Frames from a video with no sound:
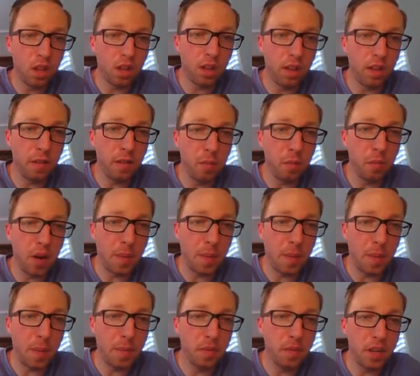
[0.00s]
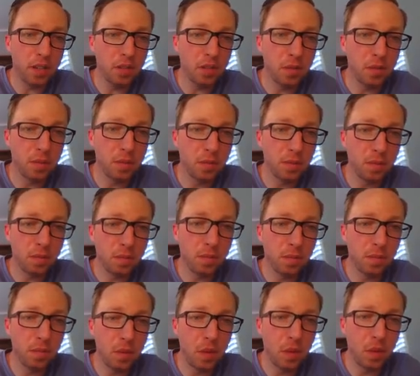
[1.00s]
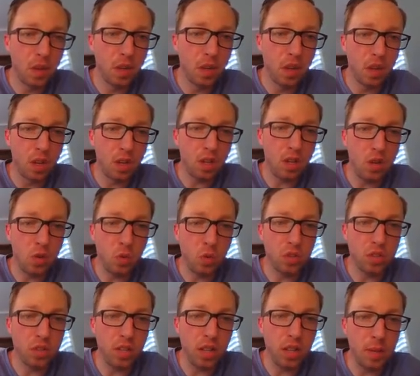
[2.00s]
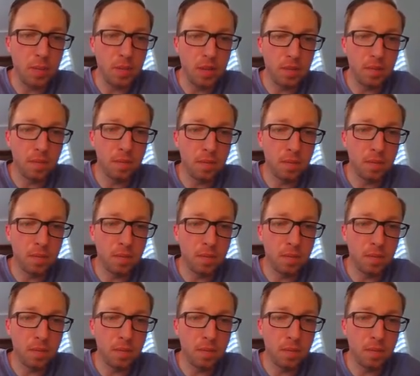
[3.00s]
F prime of x equals the limit